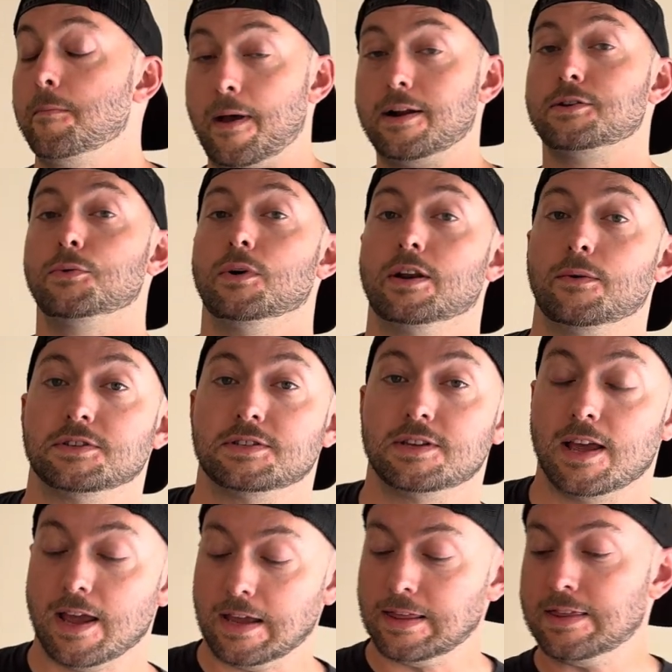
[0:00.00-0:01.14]
back to what I was
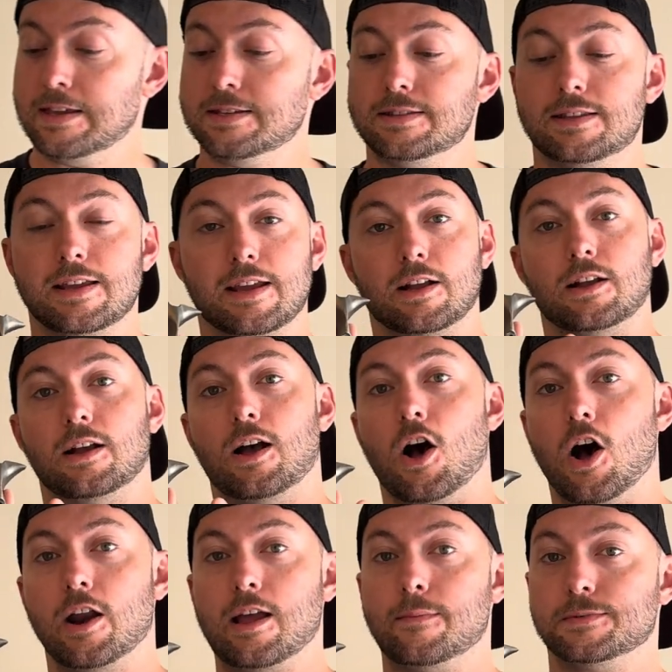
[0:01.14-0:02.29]
saying. This thing
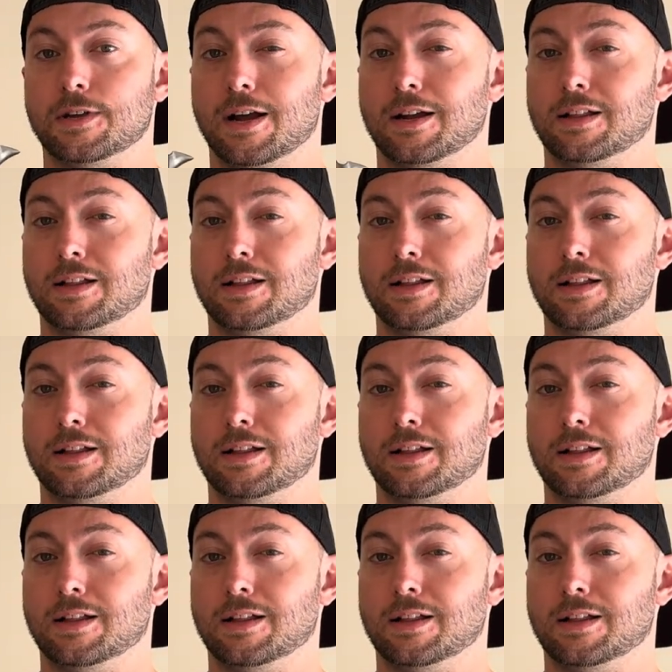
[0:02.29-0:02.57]
on Amazon